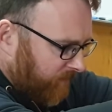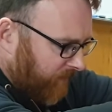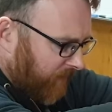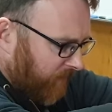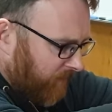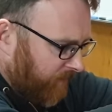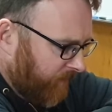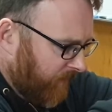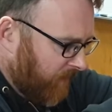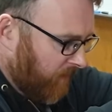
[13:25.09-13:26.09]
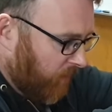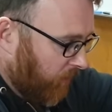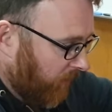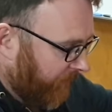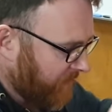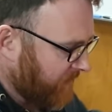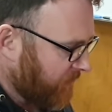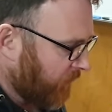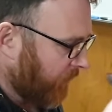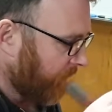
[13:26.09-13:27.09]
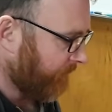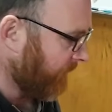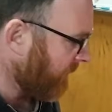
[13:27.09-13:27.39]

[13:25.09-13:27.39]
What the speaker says: you know, all of this is going on.